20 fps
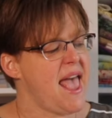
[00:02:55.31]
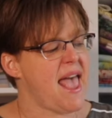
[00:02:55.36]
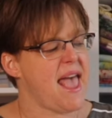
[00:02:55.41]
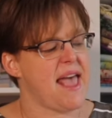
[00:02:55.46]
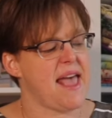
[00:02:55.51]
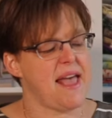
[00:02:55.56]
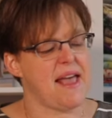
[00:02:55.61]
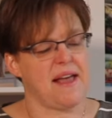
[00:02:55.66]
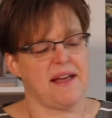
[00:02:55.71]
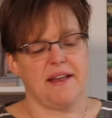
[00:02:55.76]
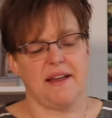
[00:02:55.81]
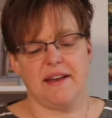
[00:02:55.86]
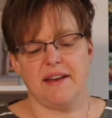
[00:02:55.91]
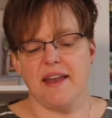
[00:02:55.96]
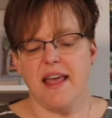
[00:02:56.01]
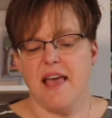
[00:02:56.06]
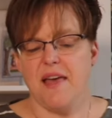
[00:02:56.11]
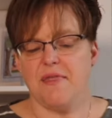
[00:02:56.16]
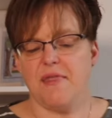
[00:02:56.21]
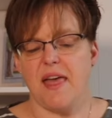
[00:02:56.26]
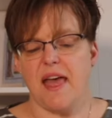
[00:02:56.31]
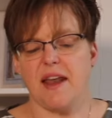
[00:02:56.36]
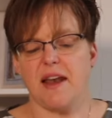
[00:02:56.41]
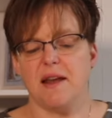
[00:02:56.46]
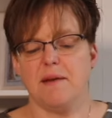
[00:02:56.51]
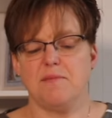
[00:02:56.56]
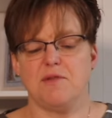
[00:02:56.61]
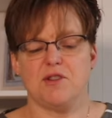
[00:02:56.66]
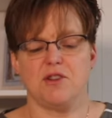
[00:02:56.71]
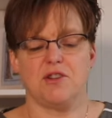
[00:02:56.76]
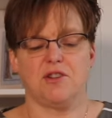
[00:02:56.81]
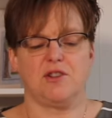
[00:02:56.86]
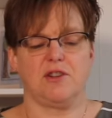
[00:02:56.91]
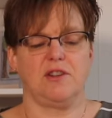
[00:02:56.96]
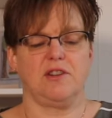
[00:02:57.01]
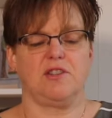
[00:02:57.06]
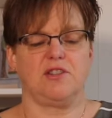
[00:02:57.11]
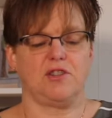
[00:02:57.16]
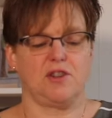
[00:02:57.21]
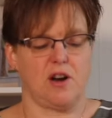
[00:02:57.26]
and then I'm just going
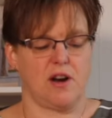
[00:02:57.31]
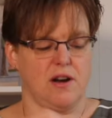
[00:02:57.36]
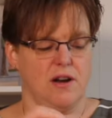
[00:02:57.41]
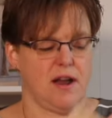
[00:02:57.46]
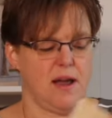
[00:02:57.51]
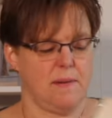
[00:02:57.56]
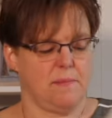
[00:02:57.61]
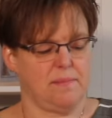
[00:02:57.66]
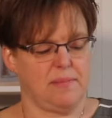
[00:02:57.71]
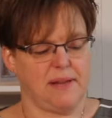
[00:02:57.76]
to start